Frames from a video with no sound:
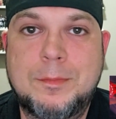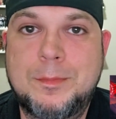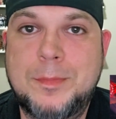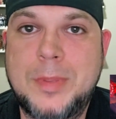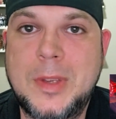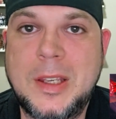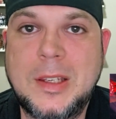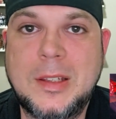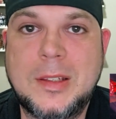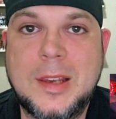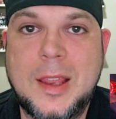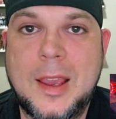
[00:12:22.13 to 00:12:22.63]

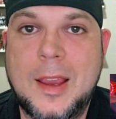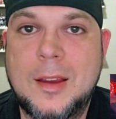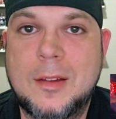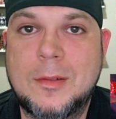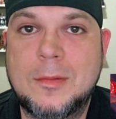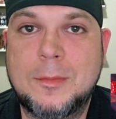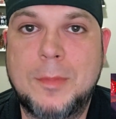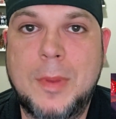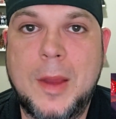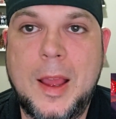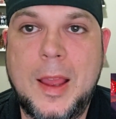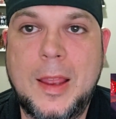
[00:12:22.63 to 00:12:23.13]
beat
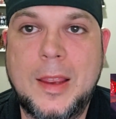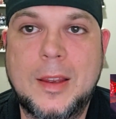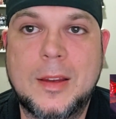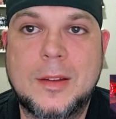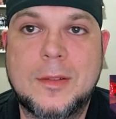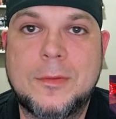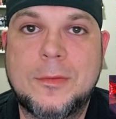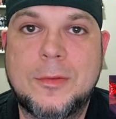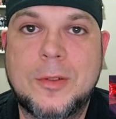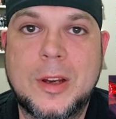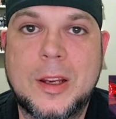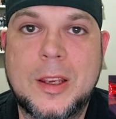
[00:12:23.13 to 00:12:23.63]
down by a
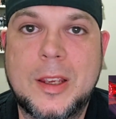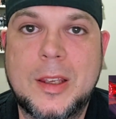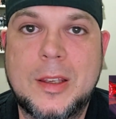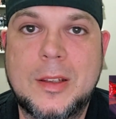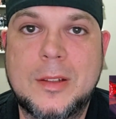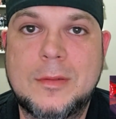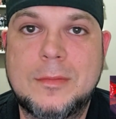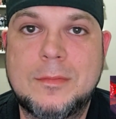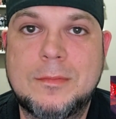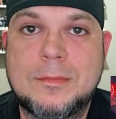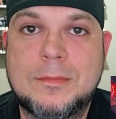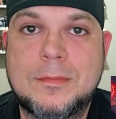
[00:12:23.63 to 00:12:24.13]

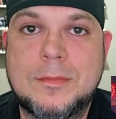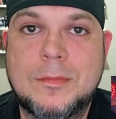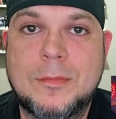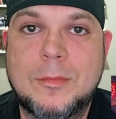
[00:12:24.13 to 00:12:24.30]
freaking